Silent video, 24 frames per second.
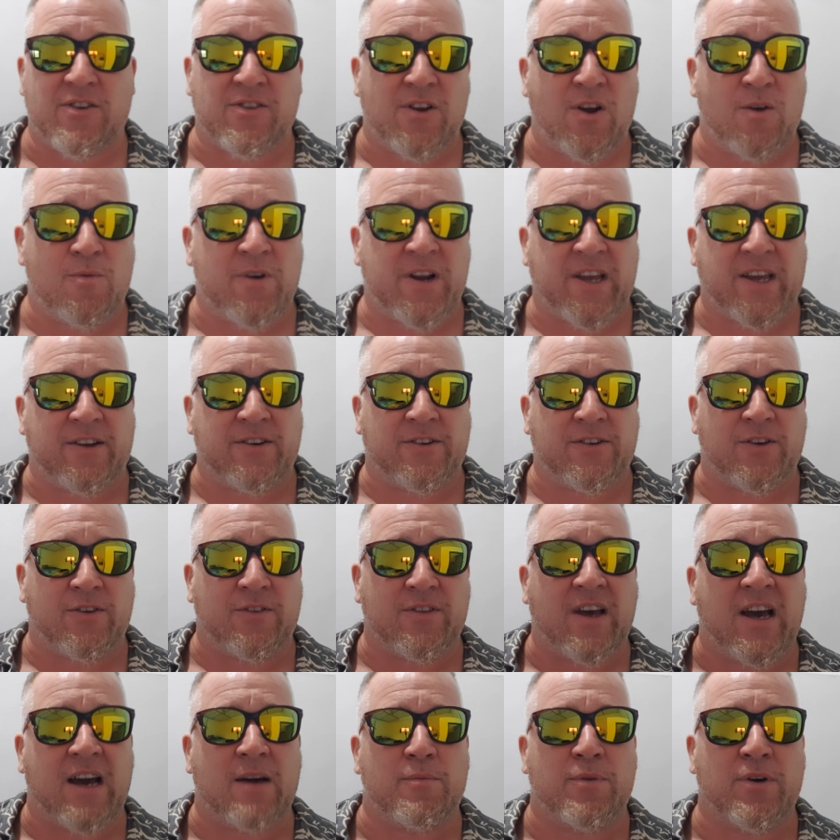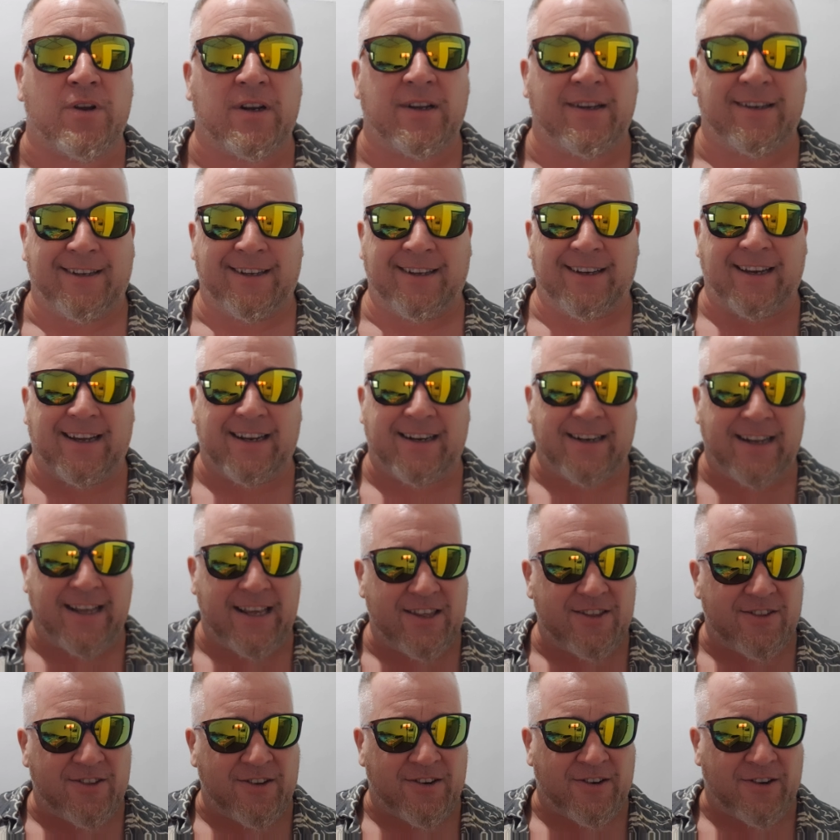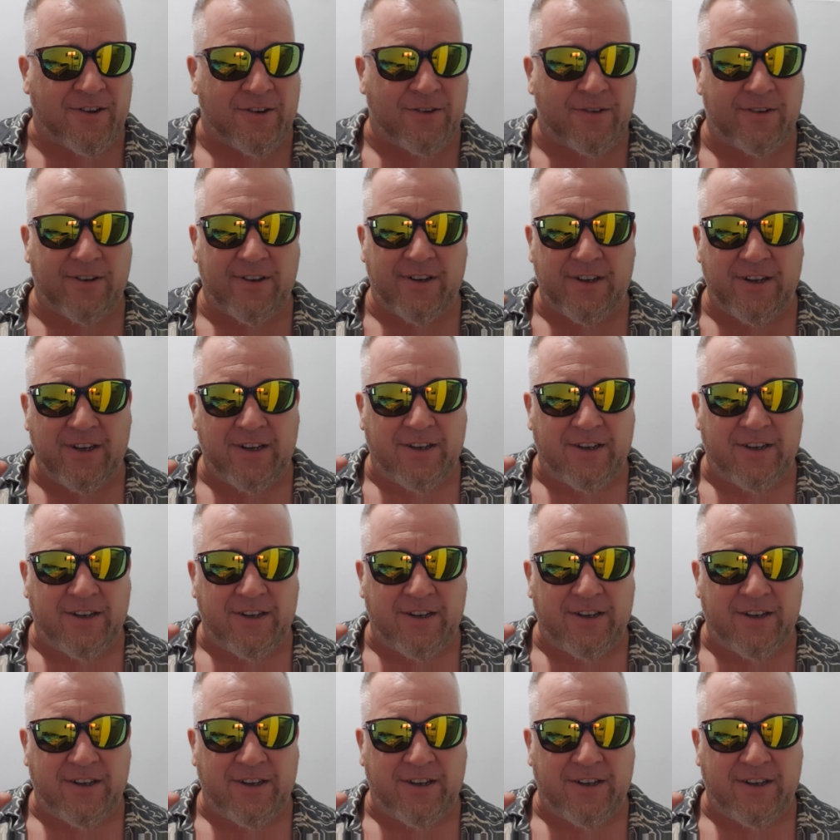Nobody can do that, but at least, you know,